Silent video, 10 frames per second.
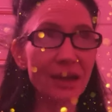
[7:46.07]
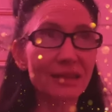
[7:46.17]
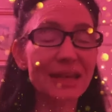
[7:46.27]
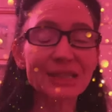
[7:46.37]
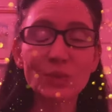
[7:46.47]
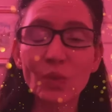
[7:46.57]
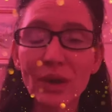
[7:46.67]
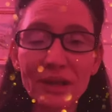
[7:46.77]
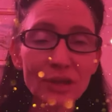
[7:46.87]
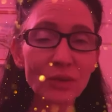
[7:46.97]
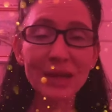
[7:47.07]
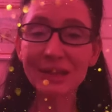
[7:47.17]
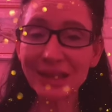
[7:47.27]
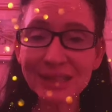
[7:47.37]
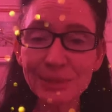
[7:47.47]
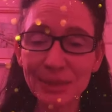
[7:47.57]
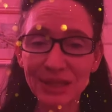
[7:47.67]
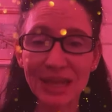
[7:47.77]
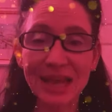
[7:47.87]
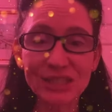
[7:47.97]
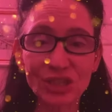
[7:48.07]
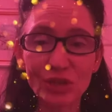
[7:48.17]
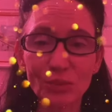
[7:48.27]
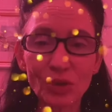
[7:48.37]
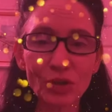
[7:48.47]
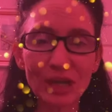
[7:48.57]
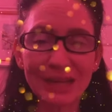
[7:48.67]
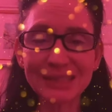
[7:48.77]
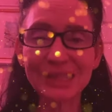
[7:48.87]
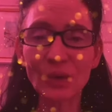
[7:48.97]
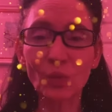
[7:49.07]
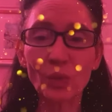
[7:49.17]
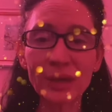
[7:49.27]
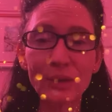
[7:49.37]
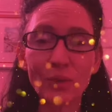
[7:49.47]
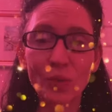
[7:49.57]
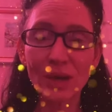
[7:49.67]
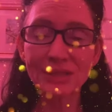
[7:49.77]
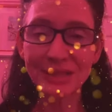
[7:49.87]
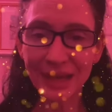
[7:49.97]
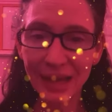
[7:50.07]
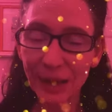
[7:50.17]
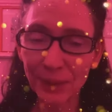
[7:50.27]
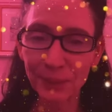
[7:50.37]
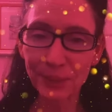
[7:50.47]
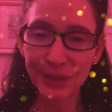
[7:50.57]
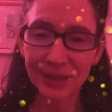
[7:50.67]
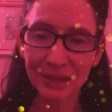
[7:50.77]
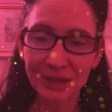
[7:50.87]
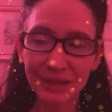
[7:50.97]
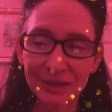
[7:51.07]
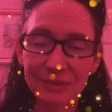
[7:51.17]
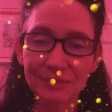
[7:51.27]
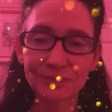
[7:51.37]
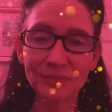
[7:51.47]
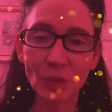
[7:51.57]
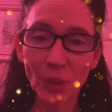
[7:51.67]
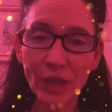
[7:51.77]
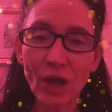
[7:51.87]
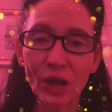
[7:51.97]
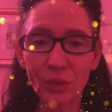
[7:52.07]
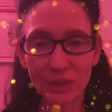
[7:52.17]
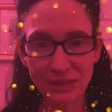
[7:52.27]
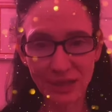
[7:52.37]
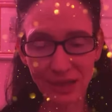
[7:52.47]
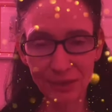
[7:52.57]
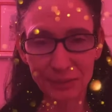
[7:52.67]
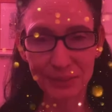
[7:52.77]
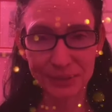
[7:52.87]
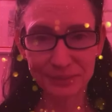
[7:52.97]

That's one of the great things about the cancer community, is that we want to help. We all want to help.